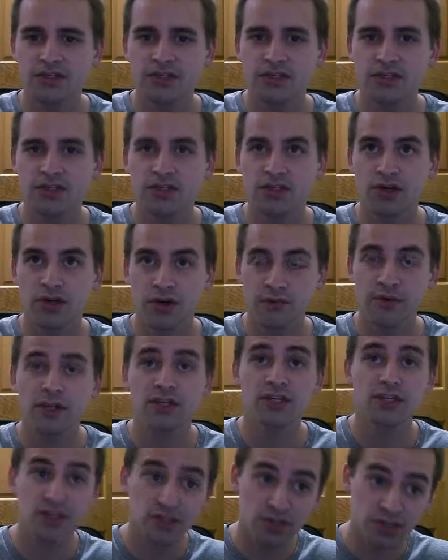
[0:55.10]
Tournament
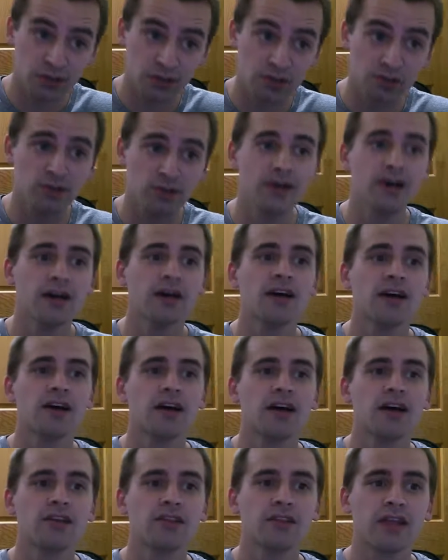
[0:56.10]
2
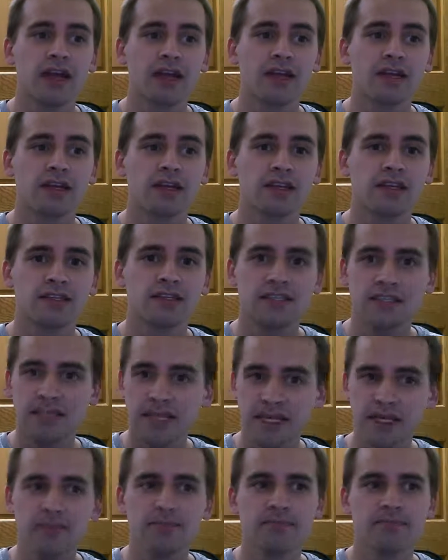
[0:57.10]
like
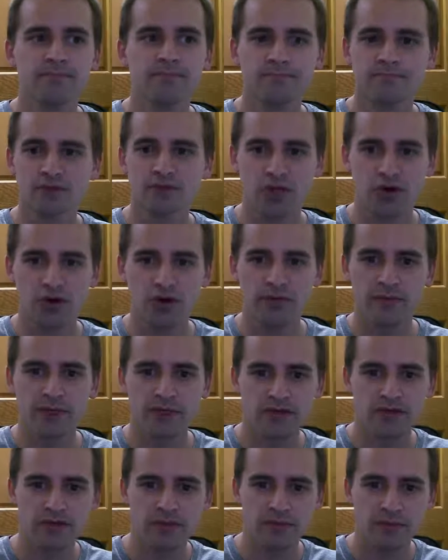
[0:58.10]
team
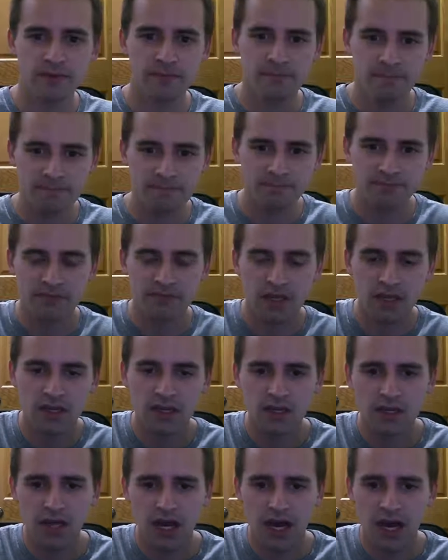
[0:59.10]
tournament or something.
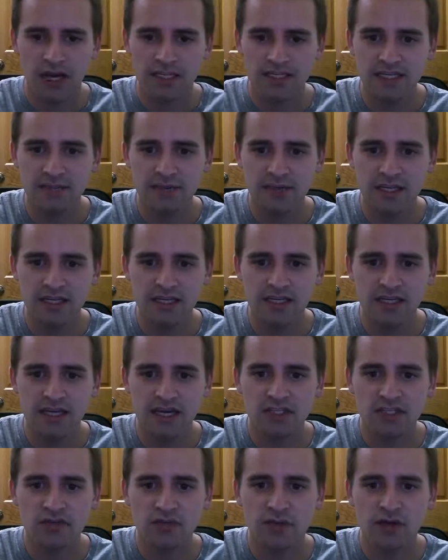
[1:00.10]
Uh, Team
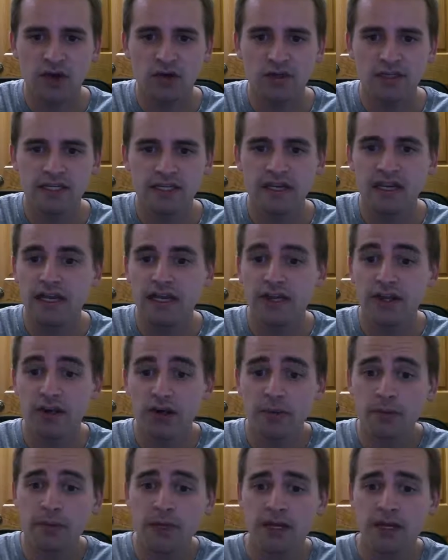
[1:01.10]
Dignitas will be hosting a
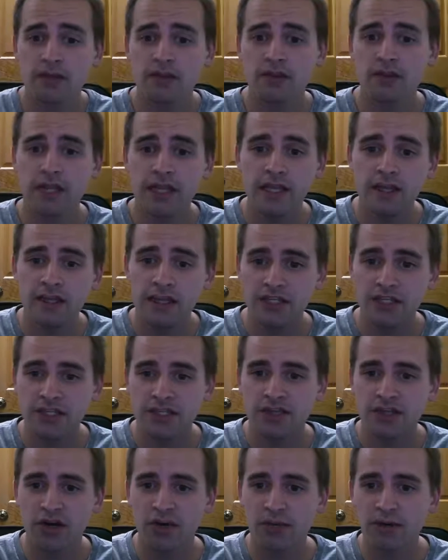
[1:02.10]
European League of
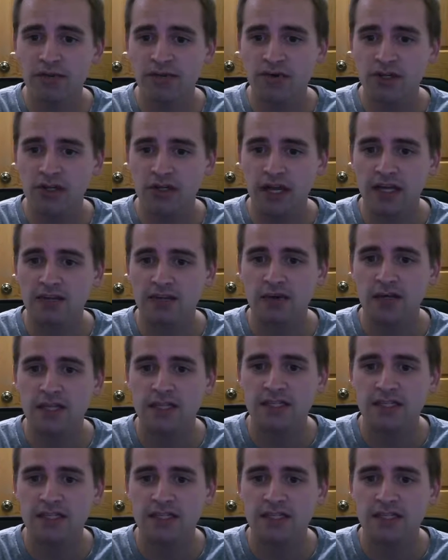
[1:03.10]
Legends tournament for July 20